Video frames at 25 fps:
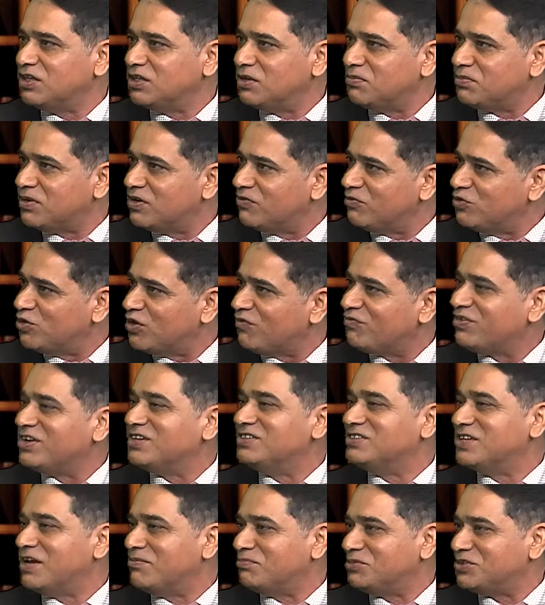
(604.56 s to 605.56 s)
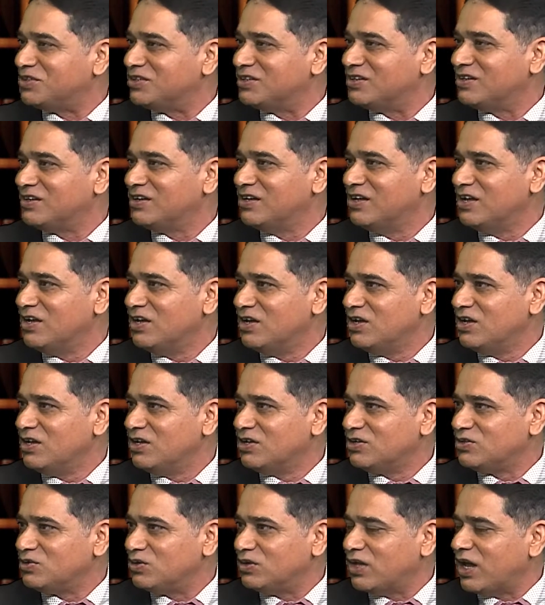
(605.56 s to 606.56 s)
the purview of exemption.
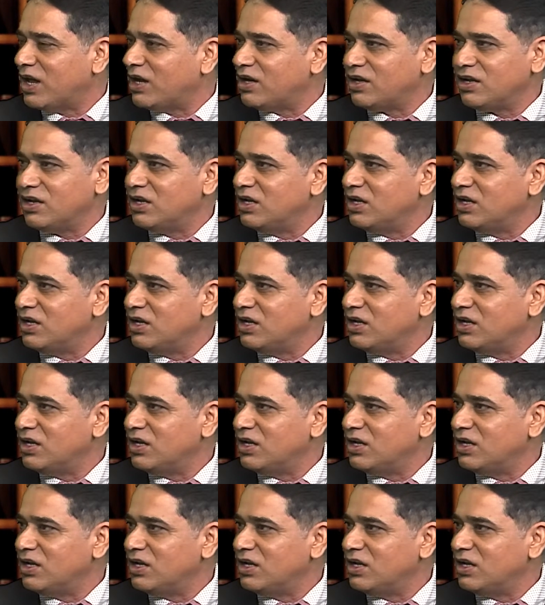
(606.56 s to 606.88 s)
So that